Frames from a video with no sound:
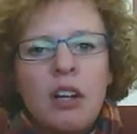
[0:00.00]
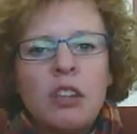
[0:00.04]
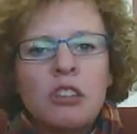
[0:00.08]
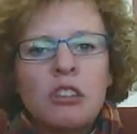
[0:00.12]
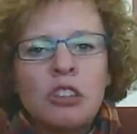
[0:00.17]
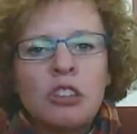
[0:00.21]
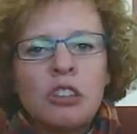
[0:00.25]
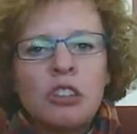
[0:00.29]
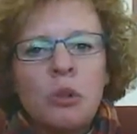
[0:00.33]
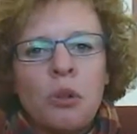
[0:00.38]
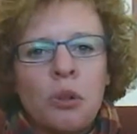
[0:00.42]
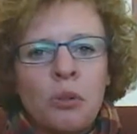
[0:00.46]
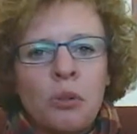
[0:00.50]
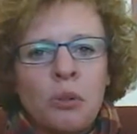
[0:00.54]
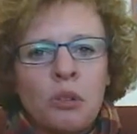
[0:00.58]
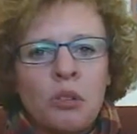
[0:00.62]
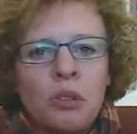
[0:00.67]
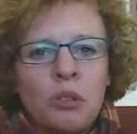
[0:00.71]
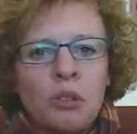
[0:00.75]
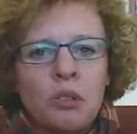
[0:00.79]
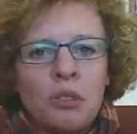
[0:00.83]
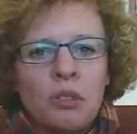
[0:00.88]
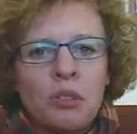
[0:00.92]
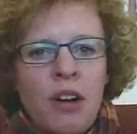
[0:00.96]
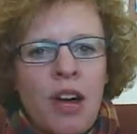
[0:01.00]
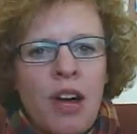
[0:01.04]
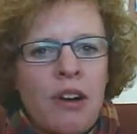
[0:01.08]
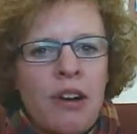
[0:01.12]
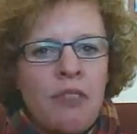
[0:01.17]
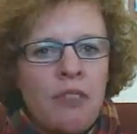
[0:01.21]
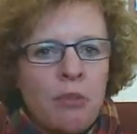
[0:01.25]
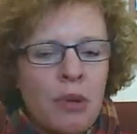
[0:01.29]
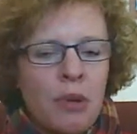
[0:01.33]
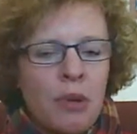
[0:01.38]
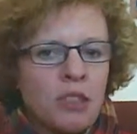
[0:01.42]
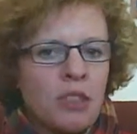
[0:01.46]
So you're going through, if I
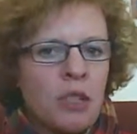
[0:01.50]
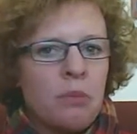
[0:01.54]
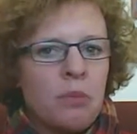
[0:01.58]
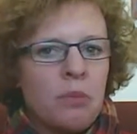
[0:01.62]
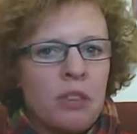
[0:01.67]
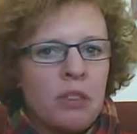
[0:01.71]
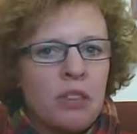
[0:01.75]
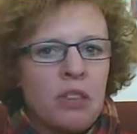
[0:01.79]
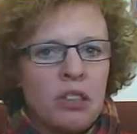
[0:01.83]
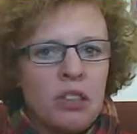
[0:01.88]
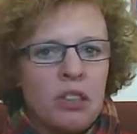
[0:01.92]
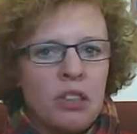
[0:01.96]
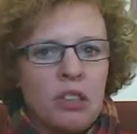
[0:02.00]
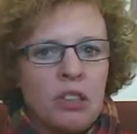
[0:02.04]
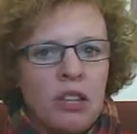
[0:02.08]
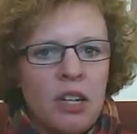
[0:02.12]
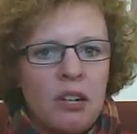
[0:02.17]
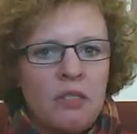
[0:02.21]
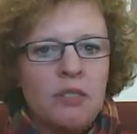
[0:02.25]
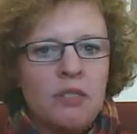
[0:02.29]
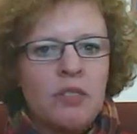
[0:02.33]
haven't made something clear enough,